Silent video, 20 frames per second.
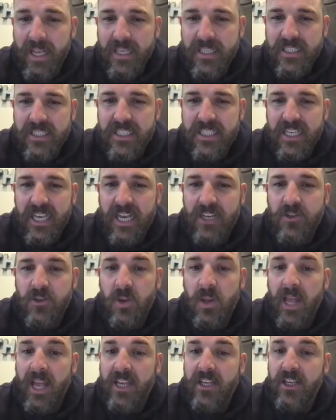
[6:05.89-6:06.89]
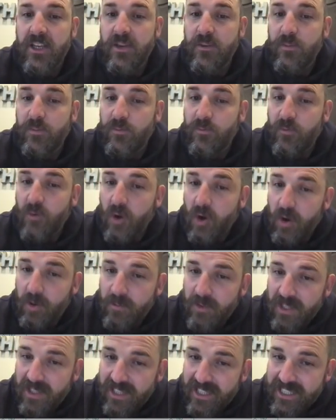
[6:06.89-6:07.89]
Schedule and
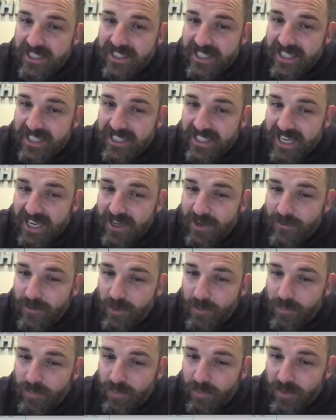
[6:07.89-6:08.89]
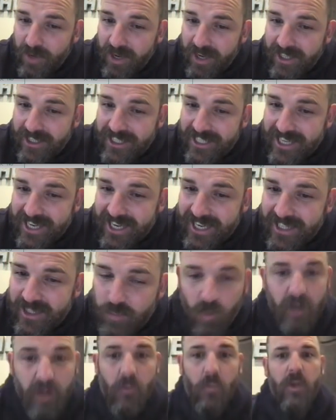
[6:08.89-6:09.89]
confirm the listing date of your projects.
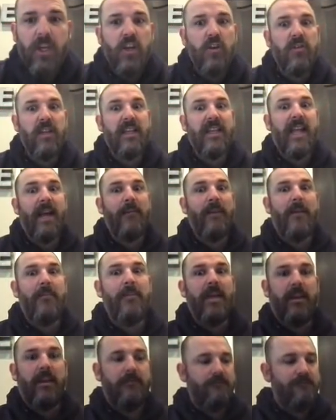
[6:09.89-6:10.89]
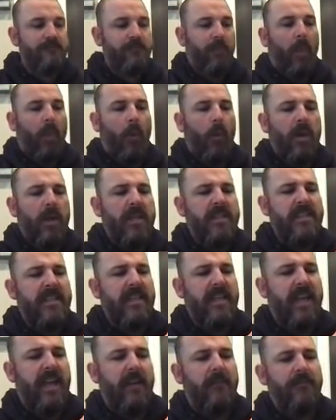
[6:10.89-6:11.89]
When do you think that might be? What is
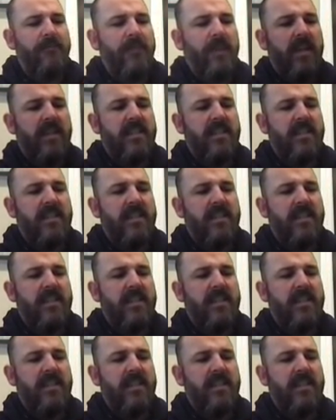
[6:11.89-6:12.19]
today?